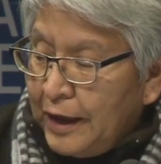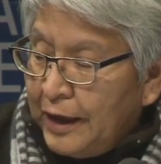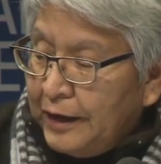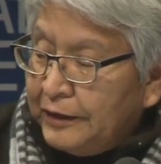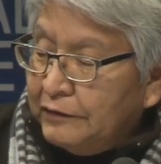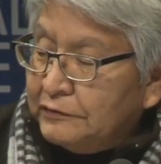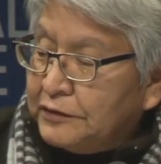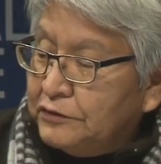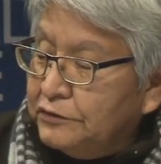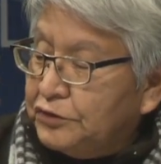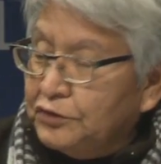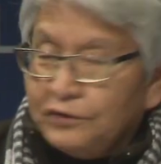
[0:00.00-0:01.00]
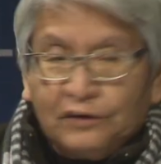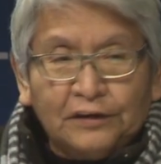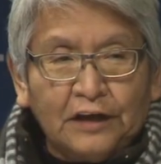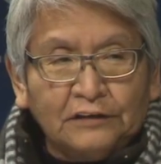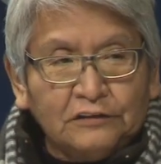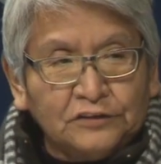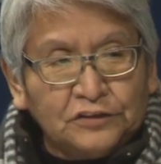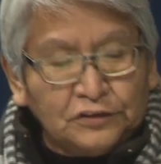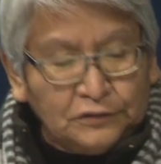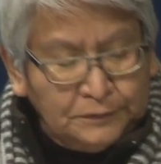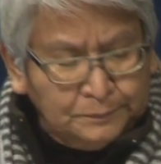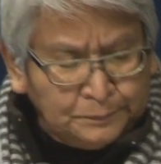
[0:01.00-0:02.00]
And it was to shoot or not to
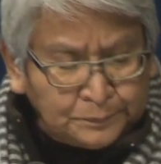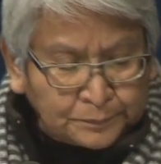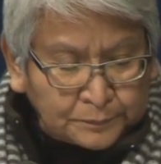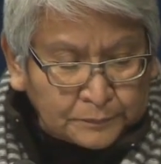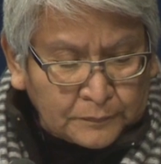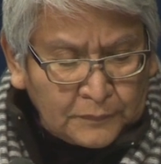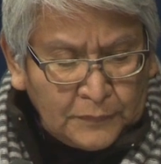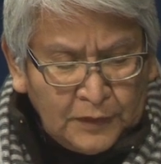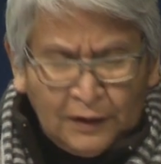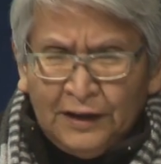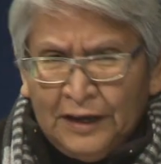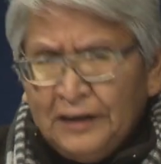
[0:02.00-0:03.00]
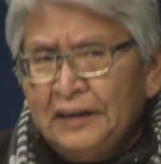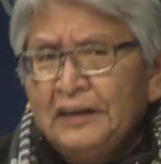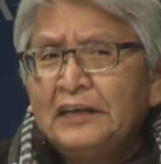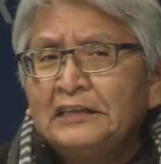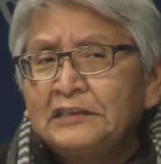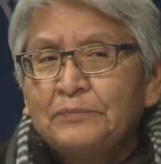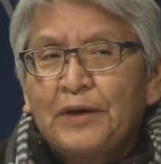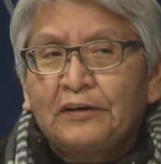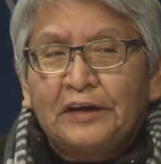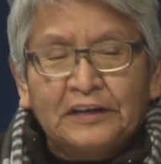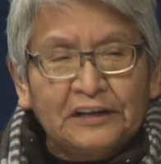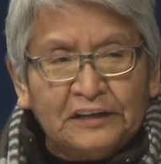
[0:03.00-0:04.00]
shoot. And it is about
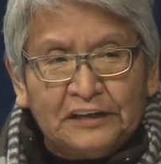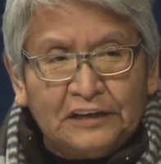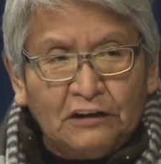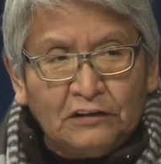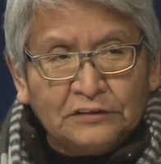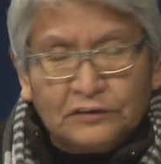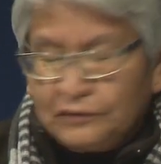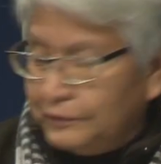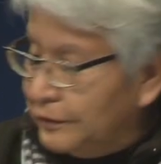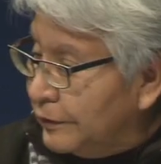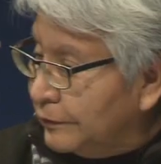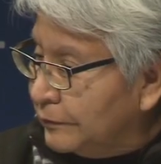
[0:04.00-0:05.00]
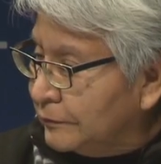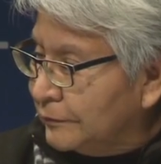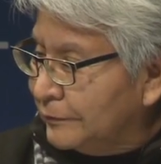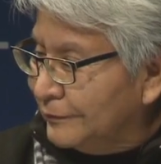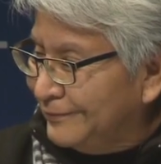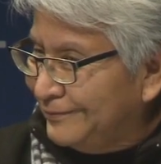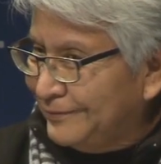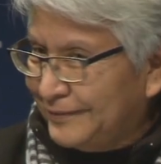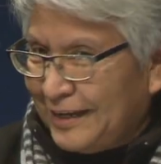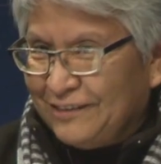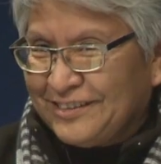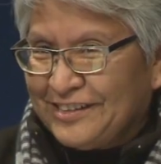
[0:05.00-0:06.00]
identity also.
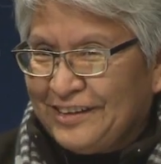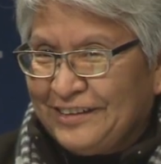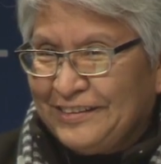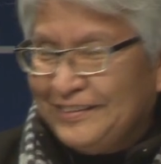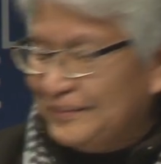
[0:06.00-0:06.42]
How's that?